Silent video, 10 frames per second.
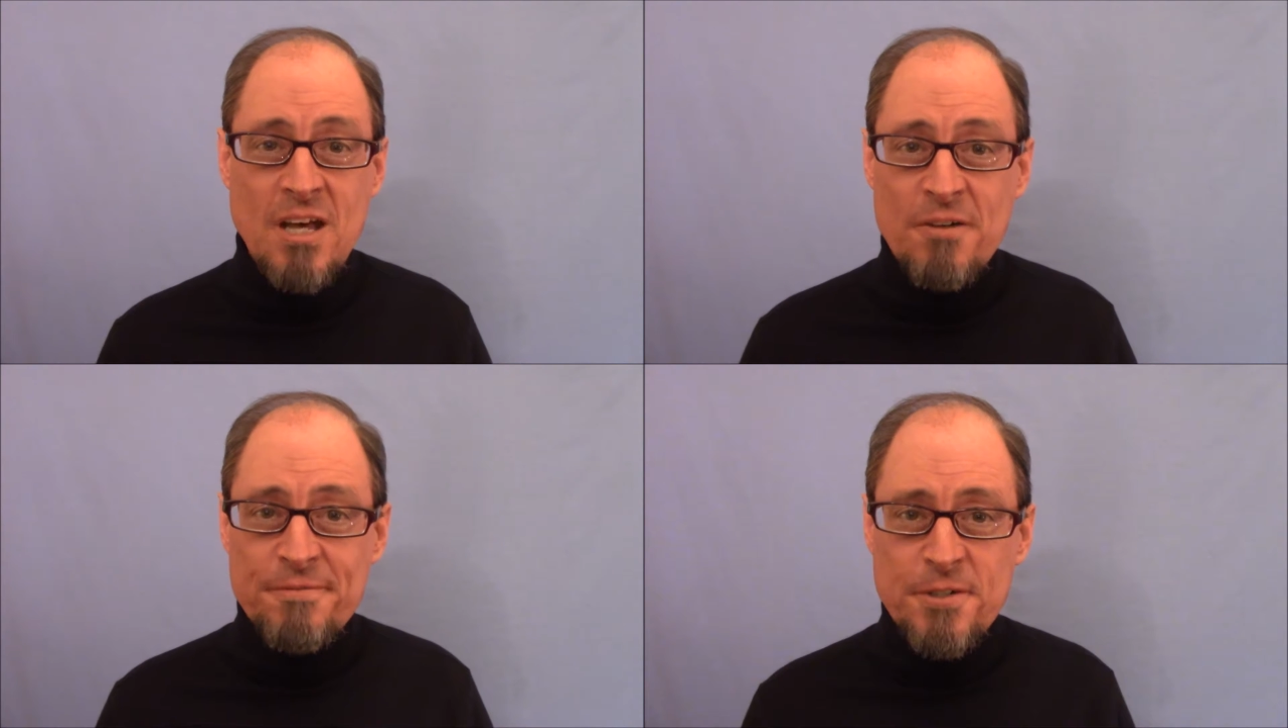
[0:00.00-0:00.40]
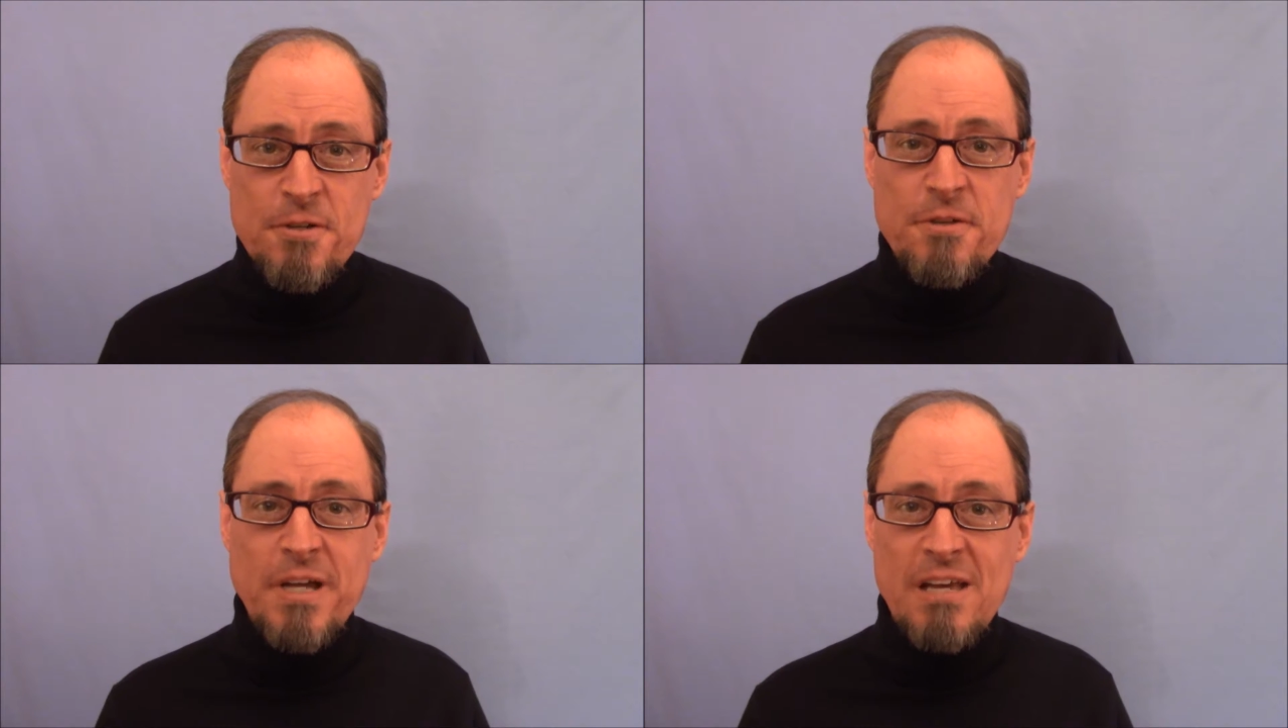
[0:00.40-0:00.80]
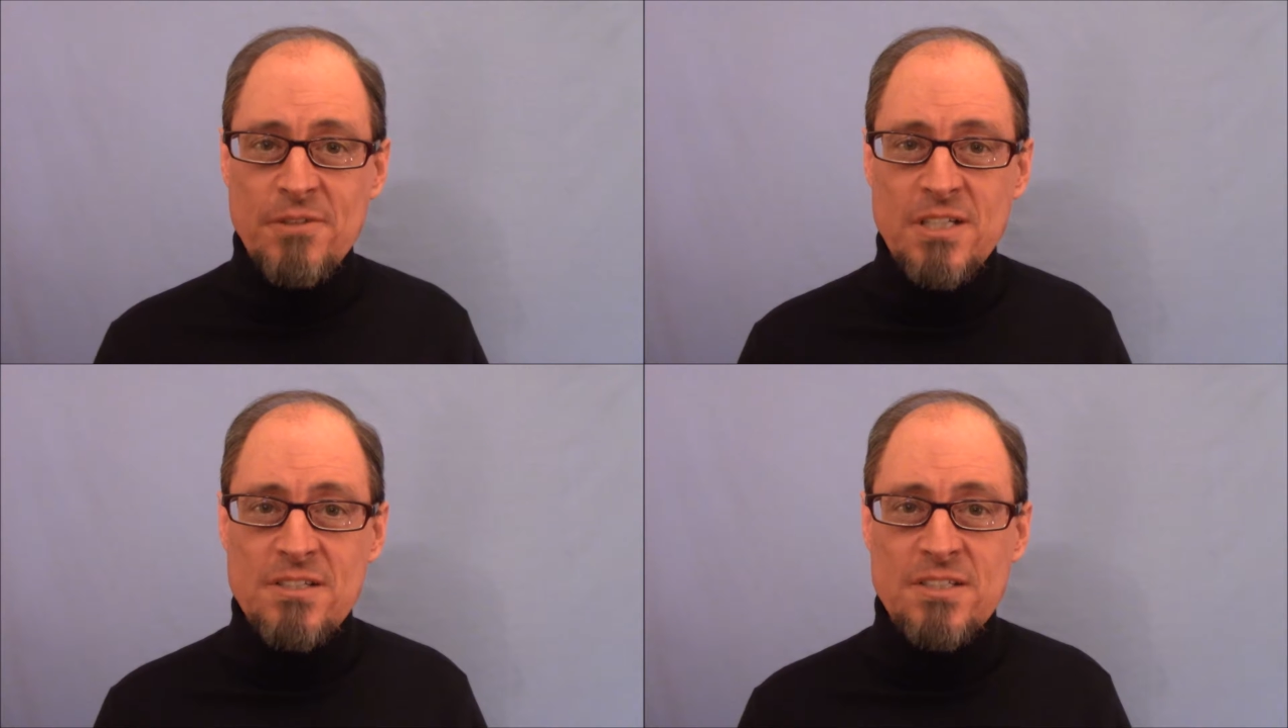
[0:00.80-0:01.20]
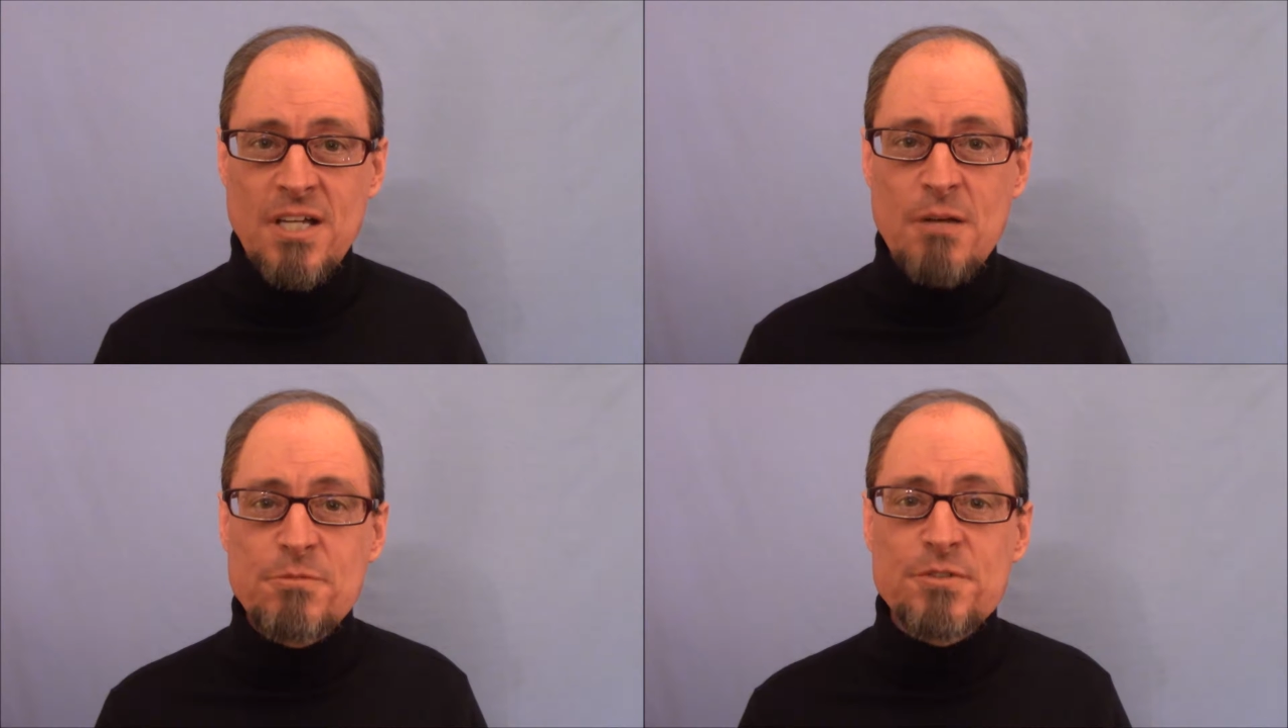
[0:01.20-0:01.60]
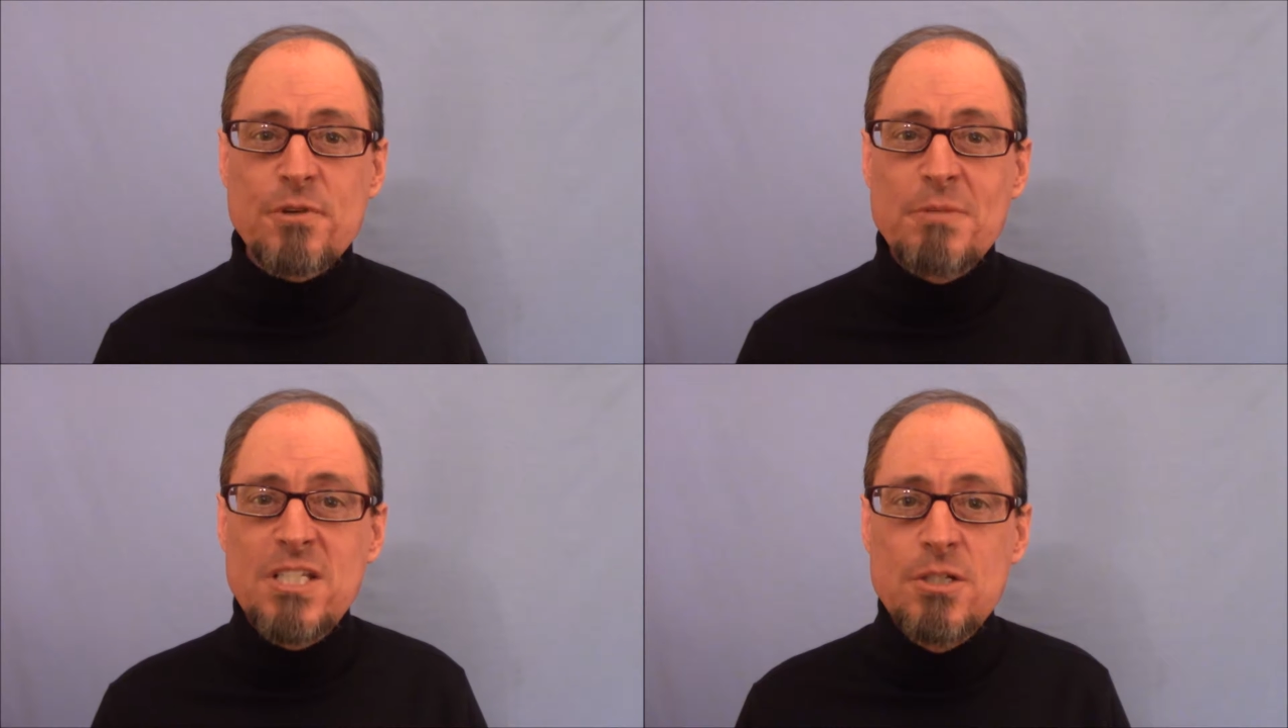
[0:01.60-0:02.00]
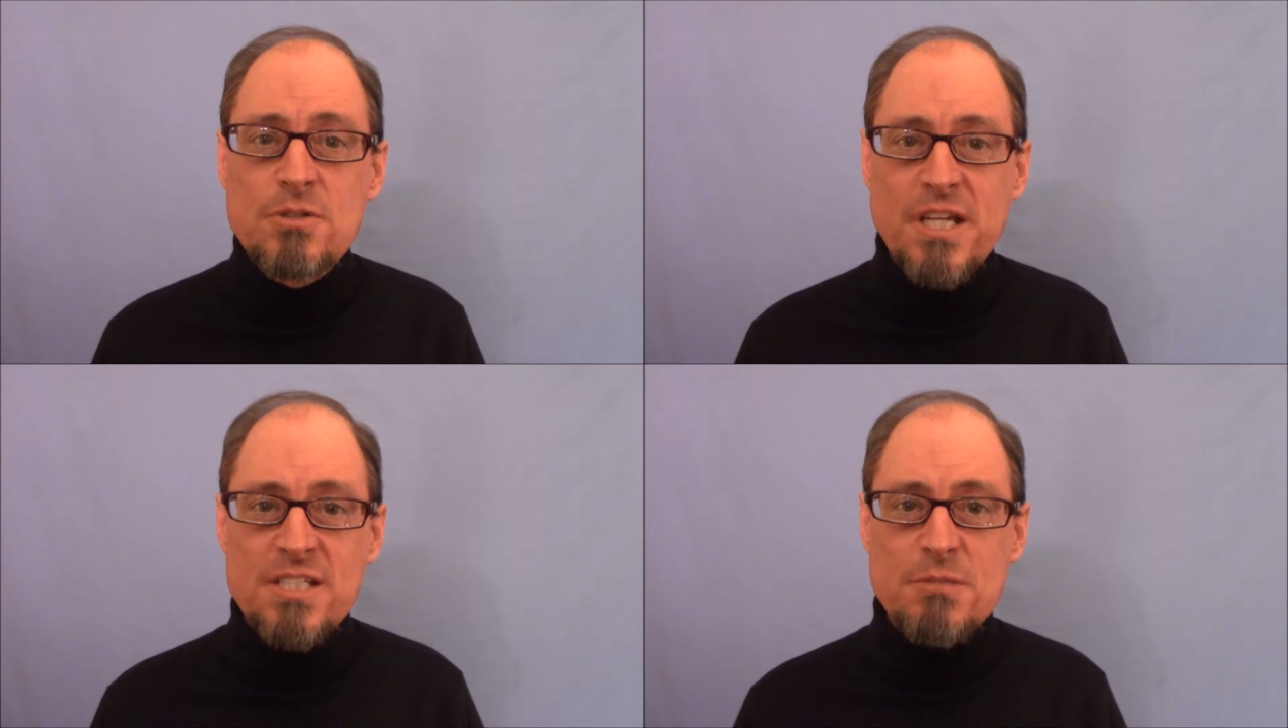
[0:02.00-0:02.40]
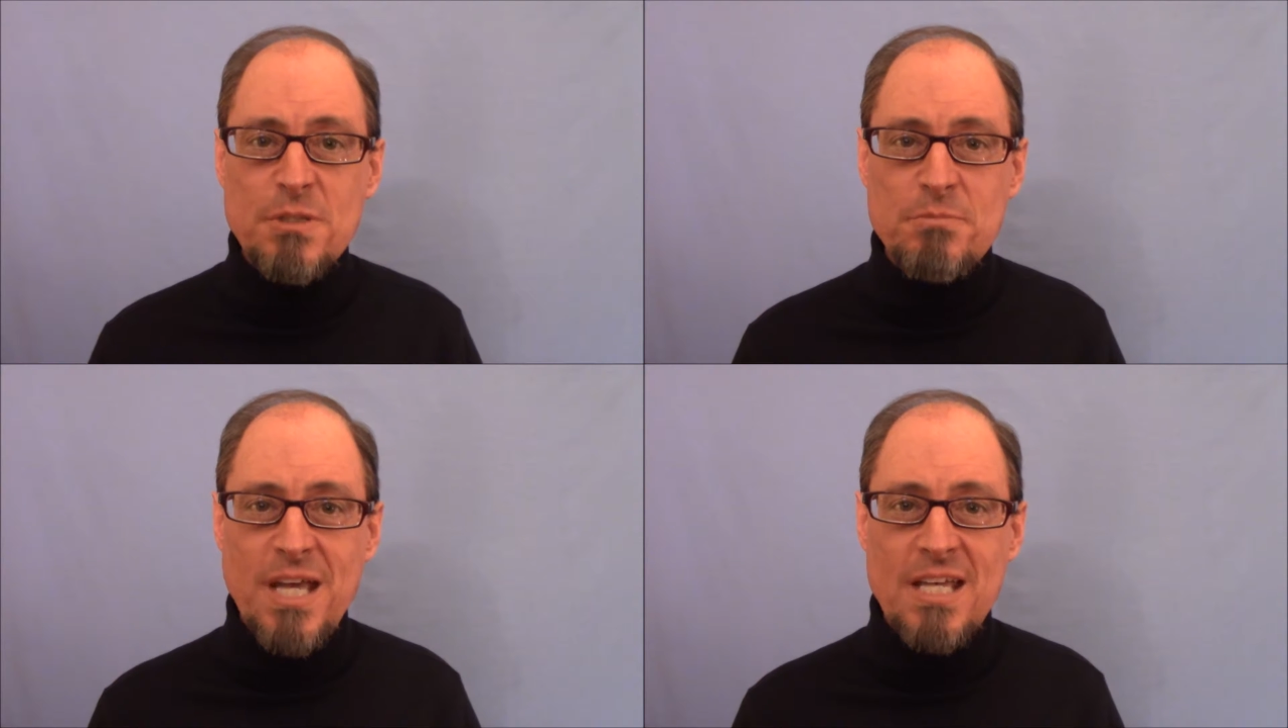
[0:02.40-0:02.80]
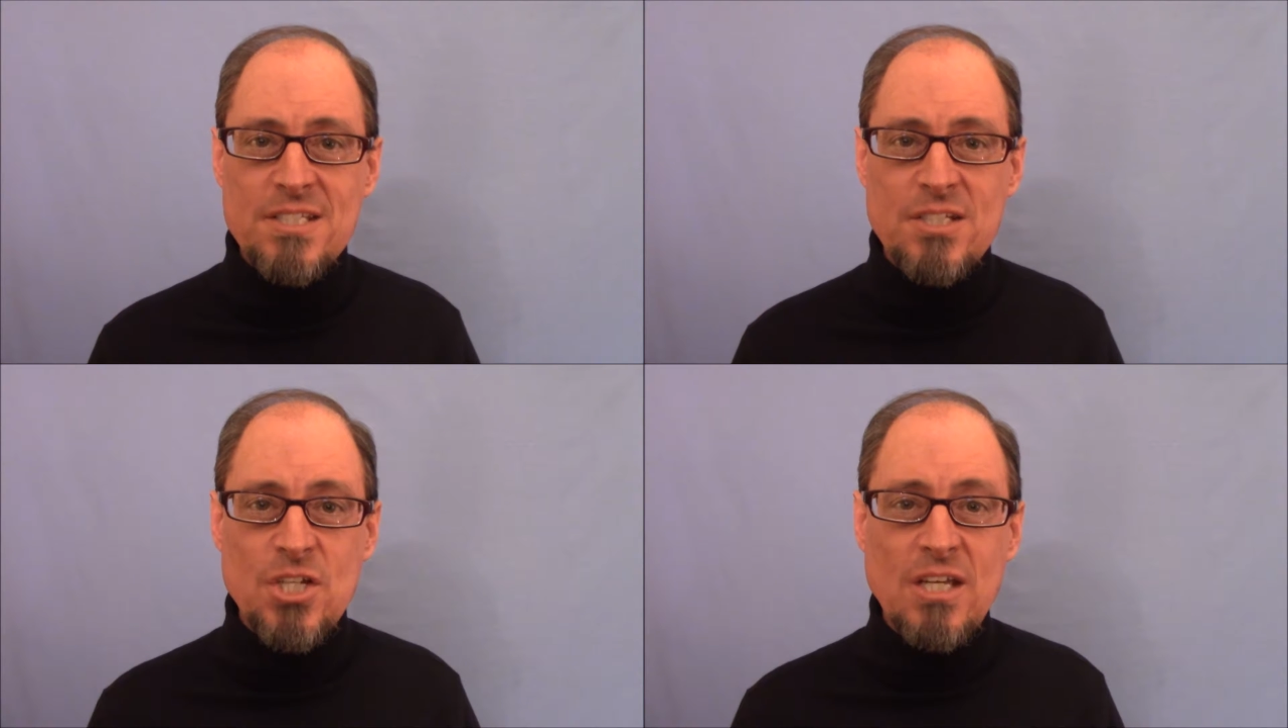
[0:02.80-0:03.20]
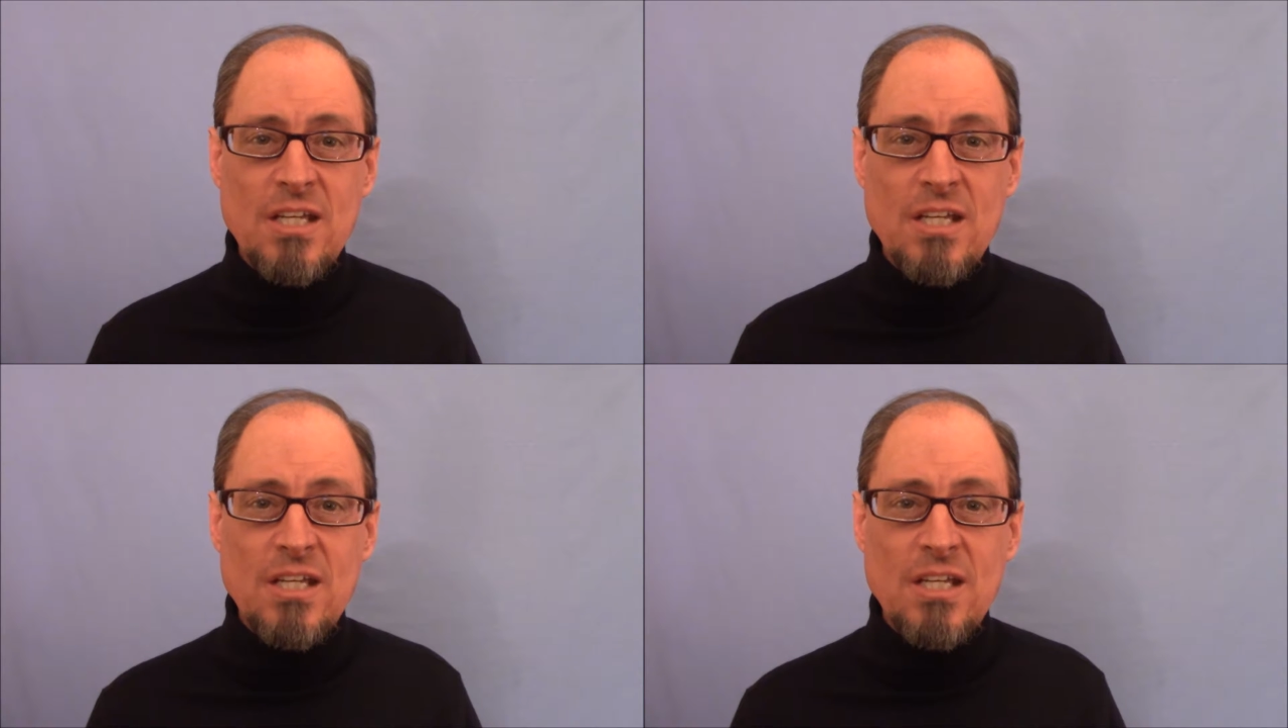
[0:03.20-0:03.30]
Further evidence comes from a New Testament passage